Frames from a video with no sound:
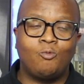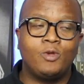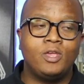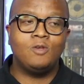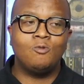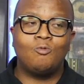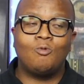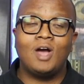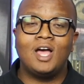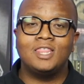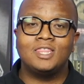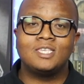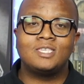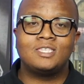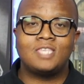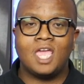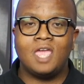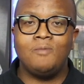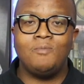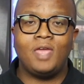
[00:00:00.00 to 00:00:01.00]
We want the
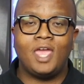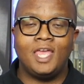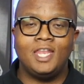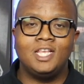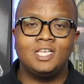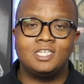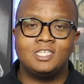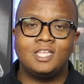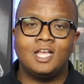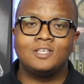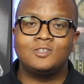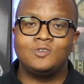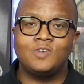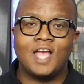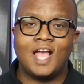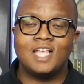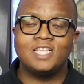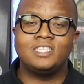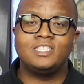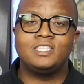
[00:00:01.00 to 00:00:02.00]
same energy that
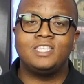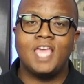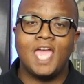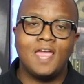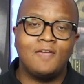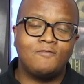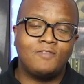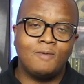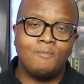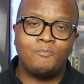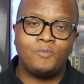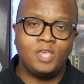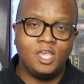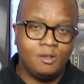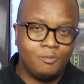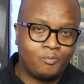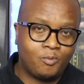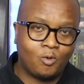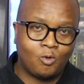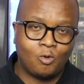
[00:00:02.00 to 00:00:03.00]
you guys gave them
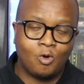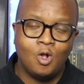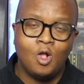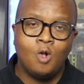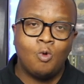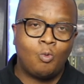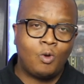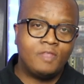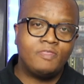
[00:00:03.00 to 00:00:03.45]
people